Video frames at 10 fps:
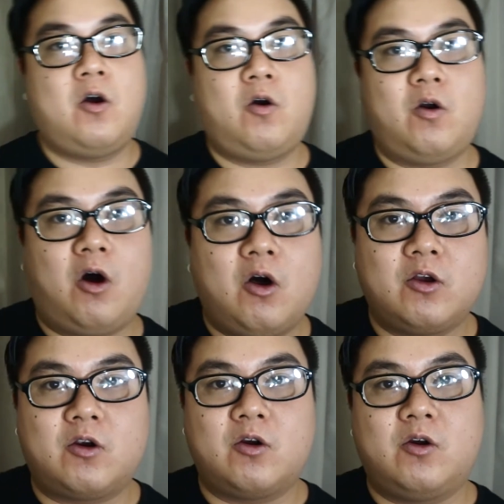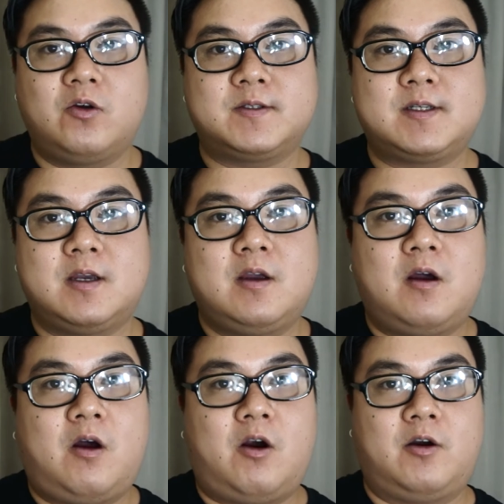or all the girls
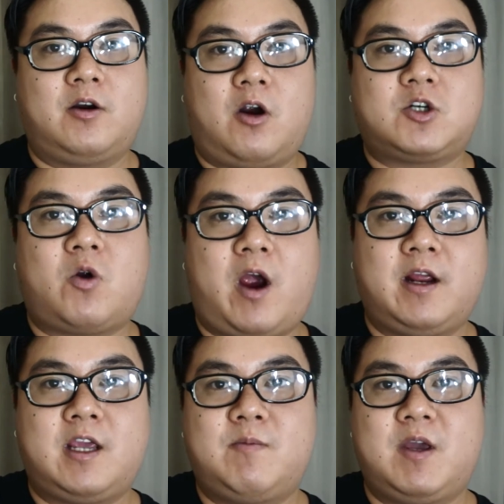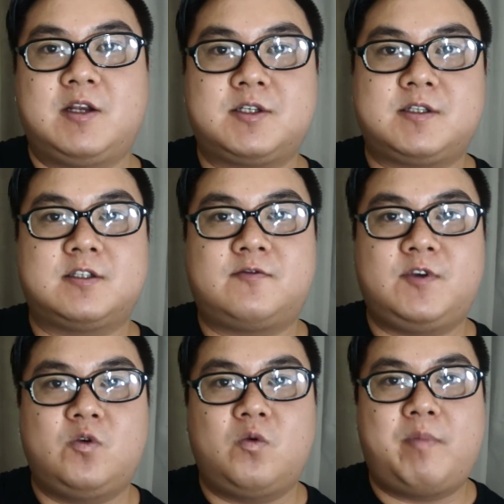are trying to keep it in just this
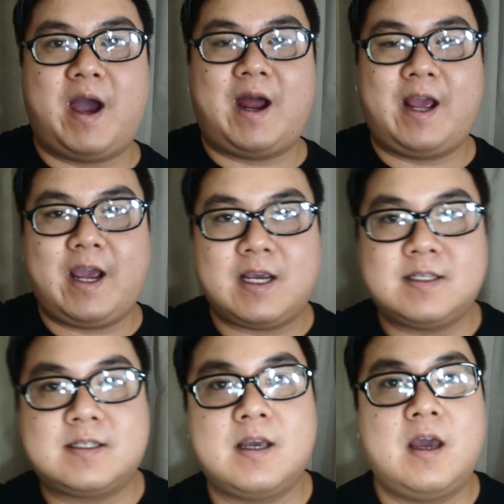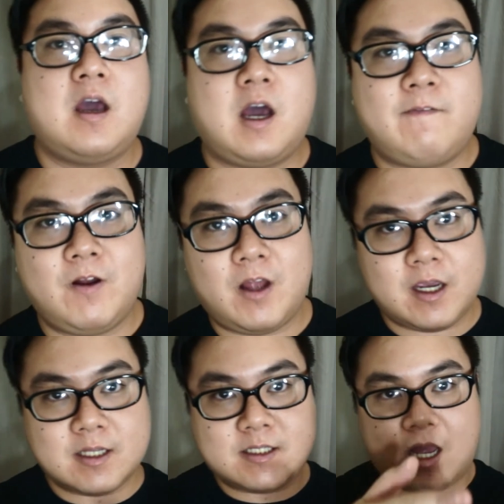few bad eggs. I feel like
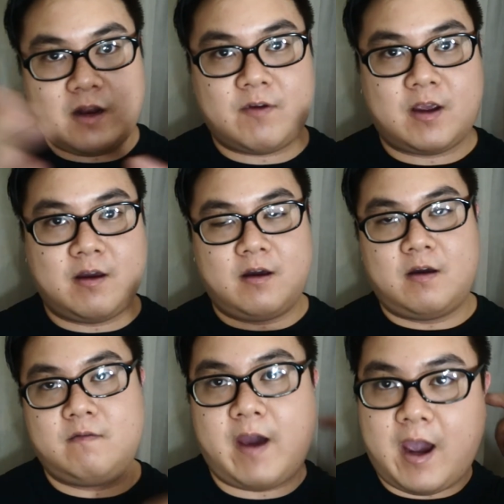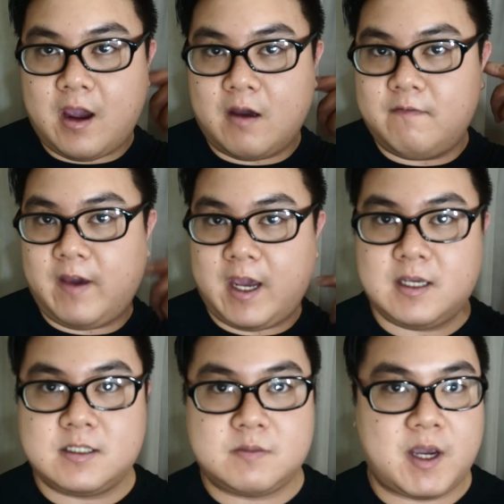it's kind of like a
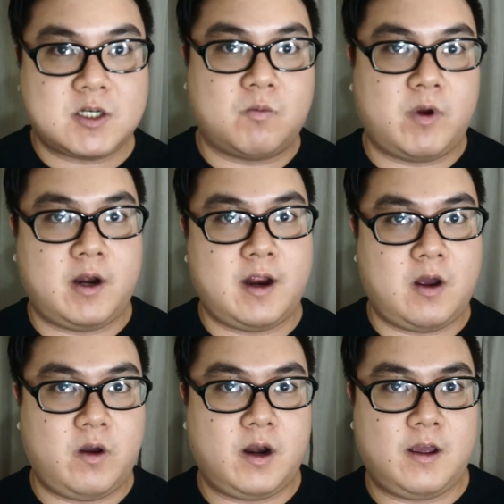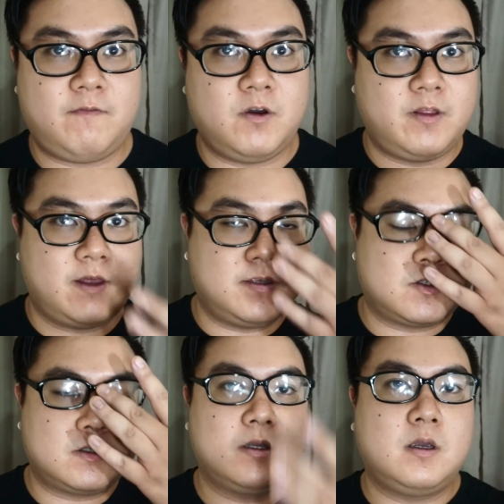vague spectrum right now, and I feel that this